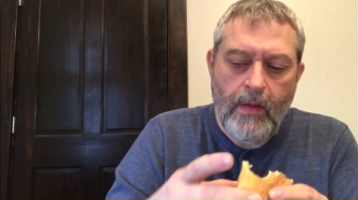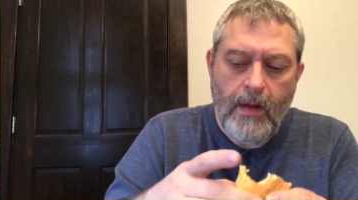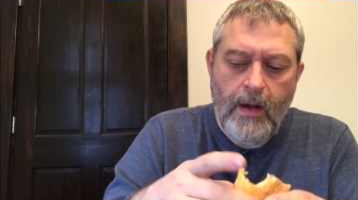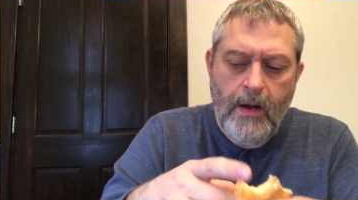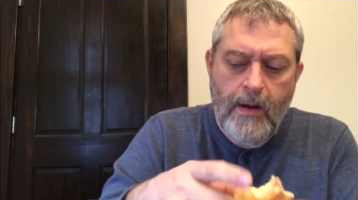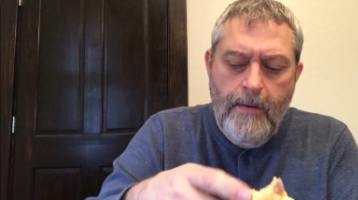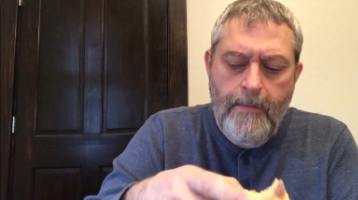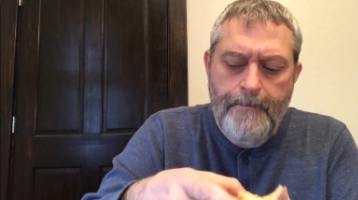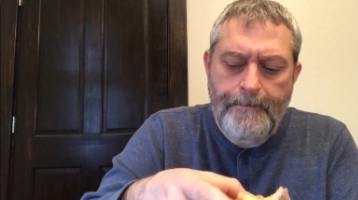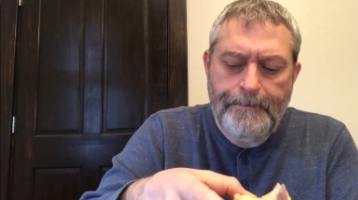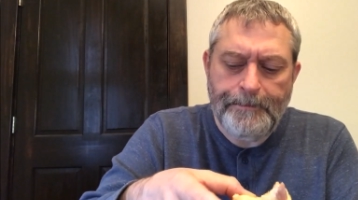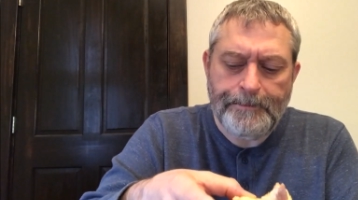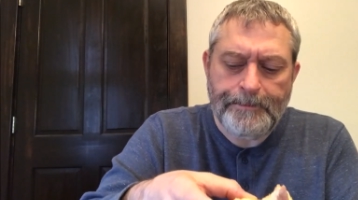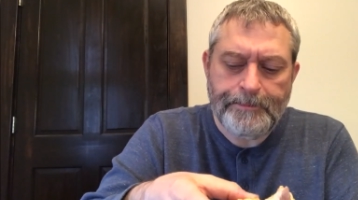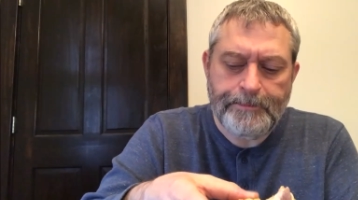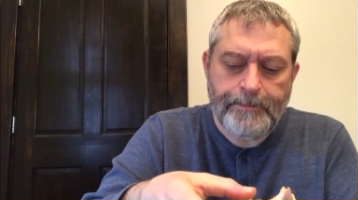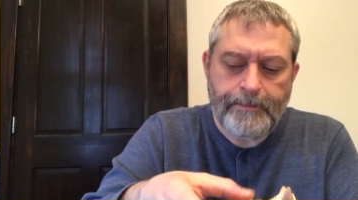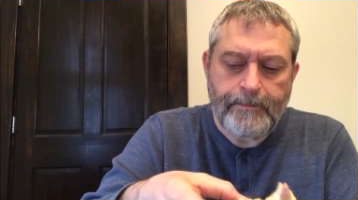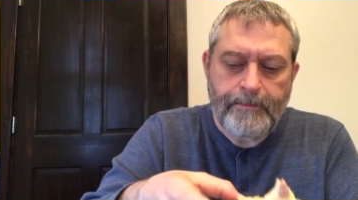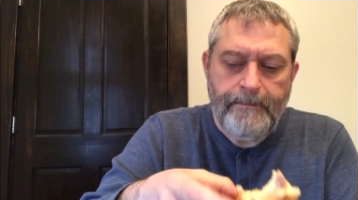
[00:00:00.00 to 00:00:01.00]
Um,
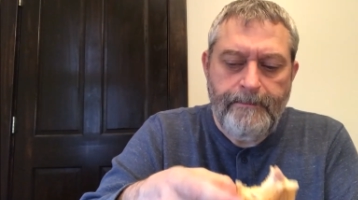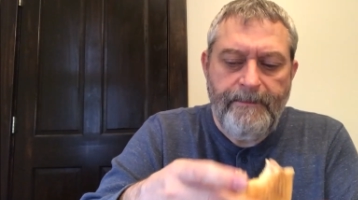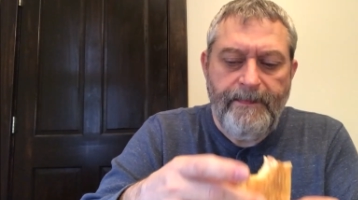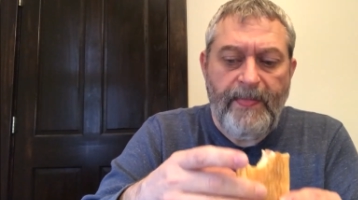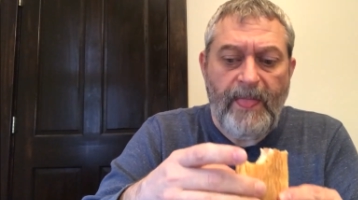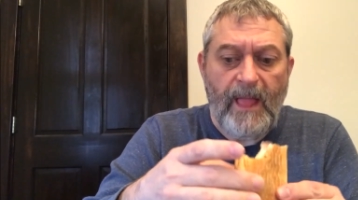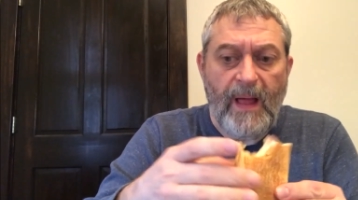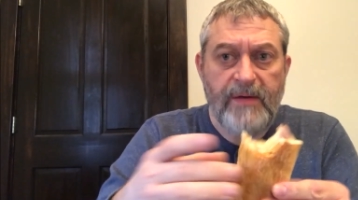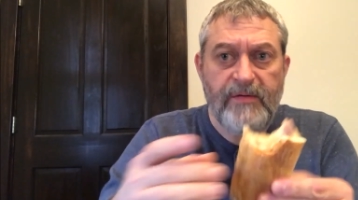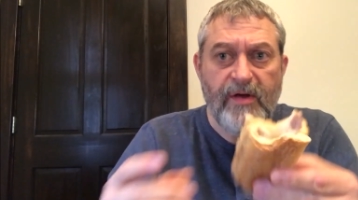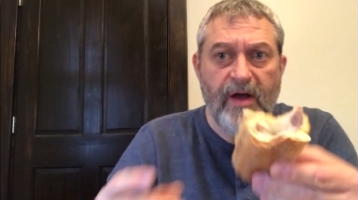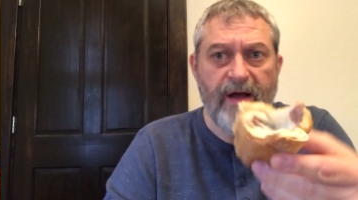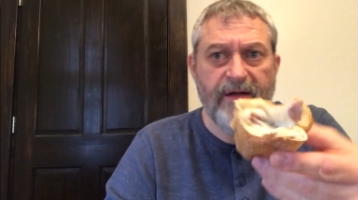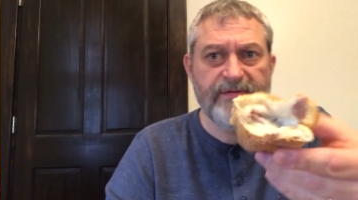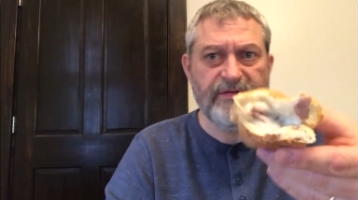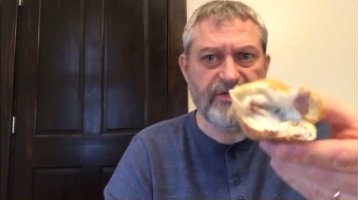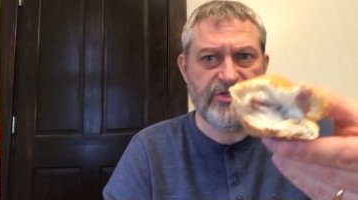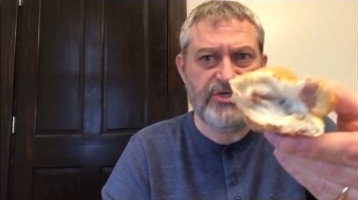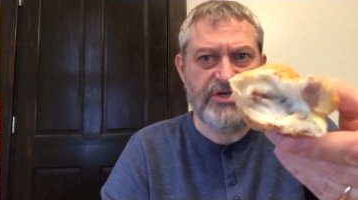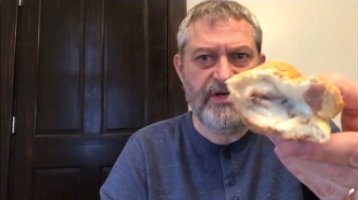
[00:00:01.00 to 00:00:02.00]

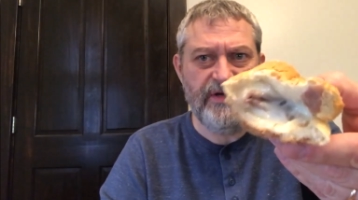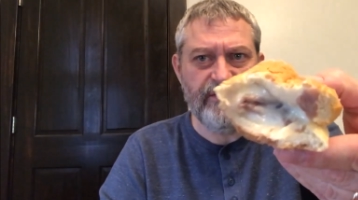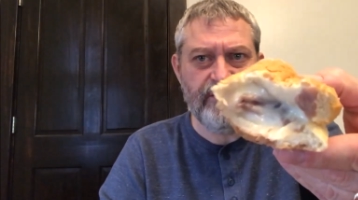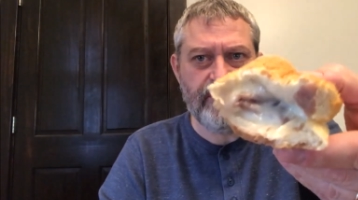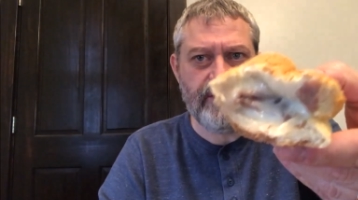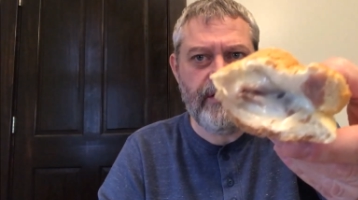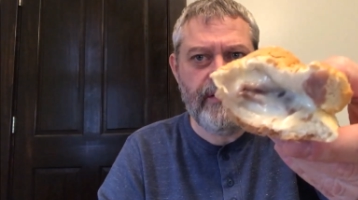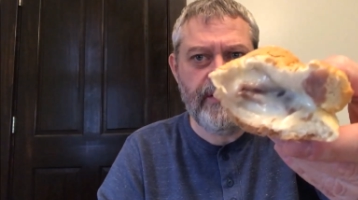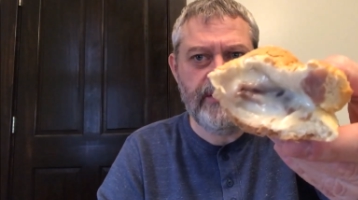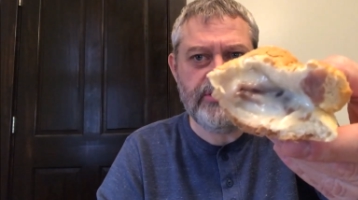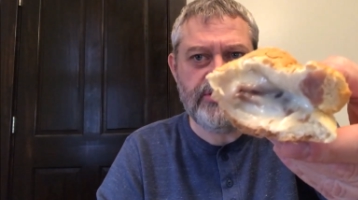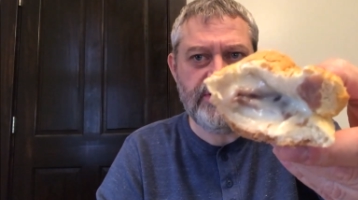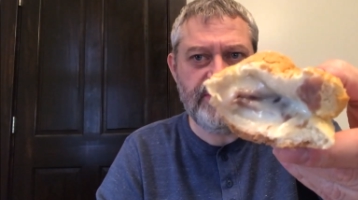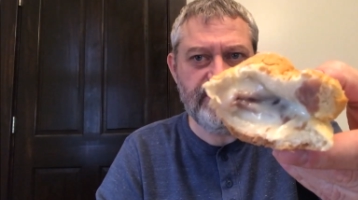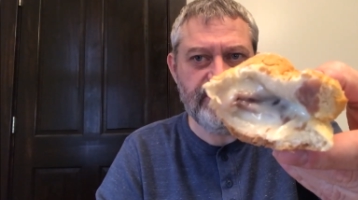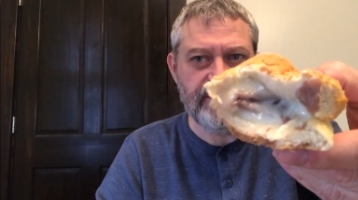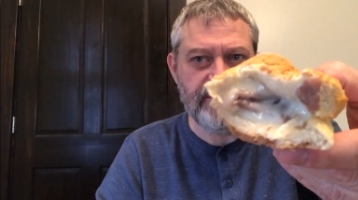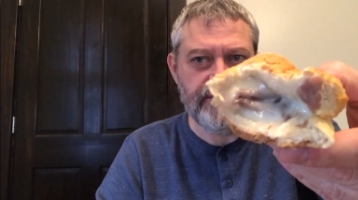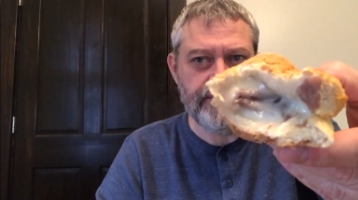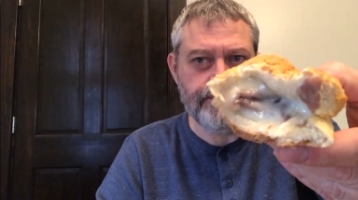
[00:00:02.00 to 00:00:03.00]
tons of cheese. Look at all that
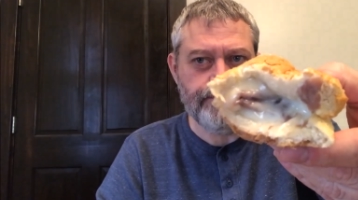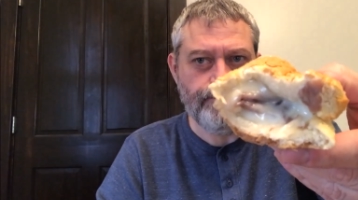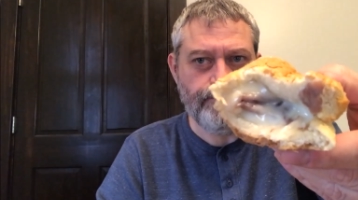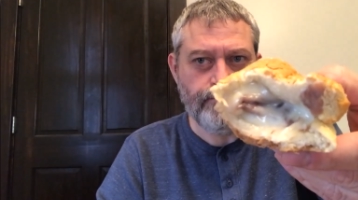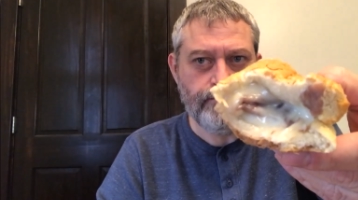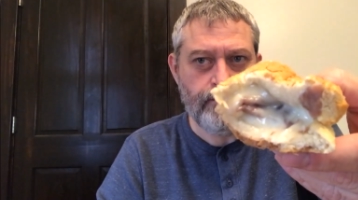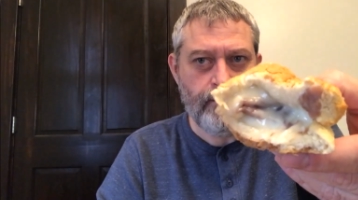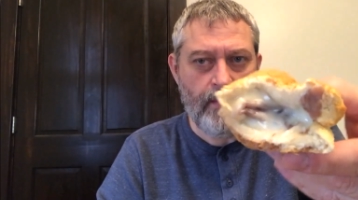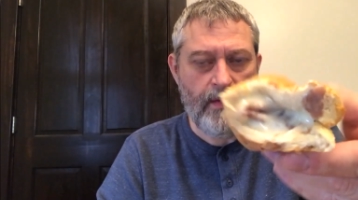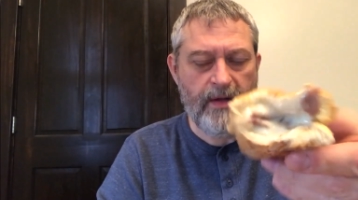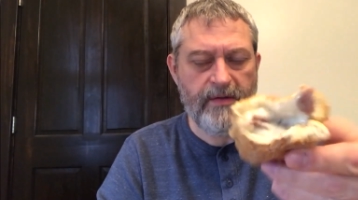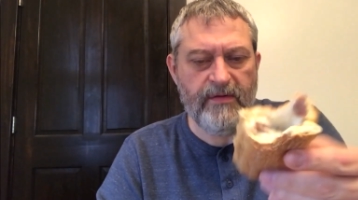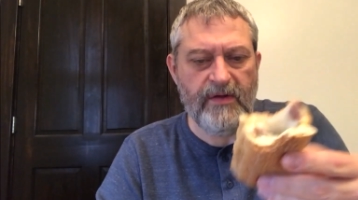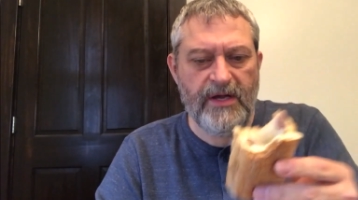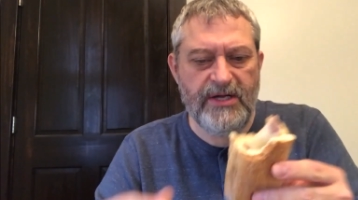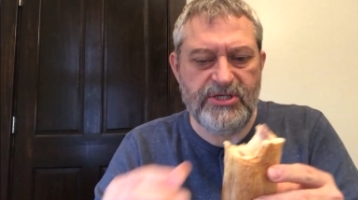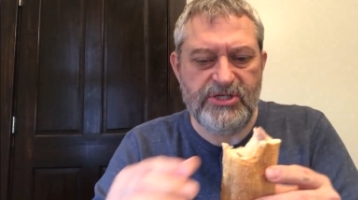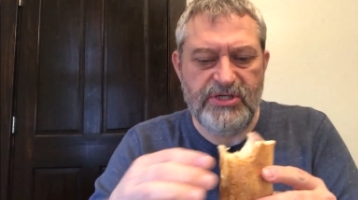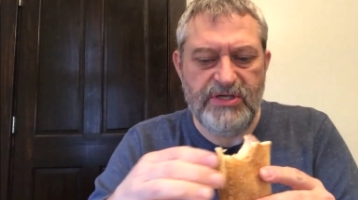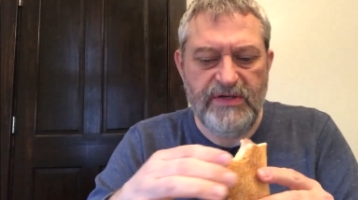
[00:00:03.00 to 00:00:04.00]
cheese in there. That's a
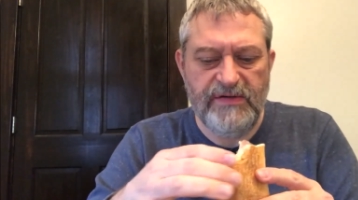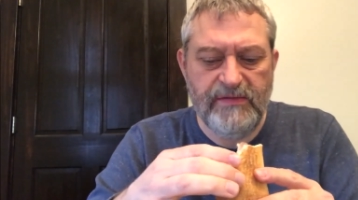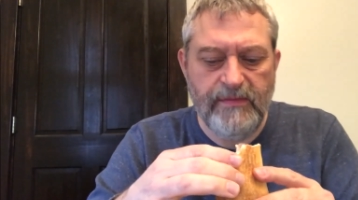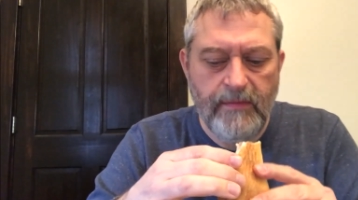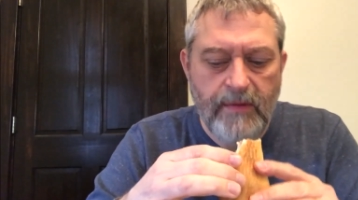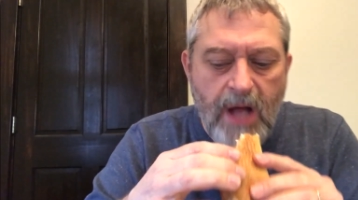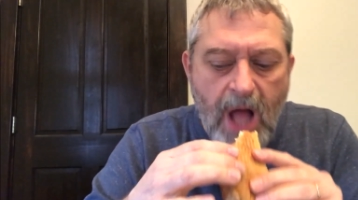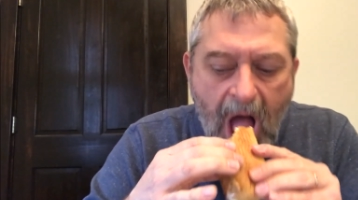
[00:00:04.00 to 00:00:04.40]
lot of cheese.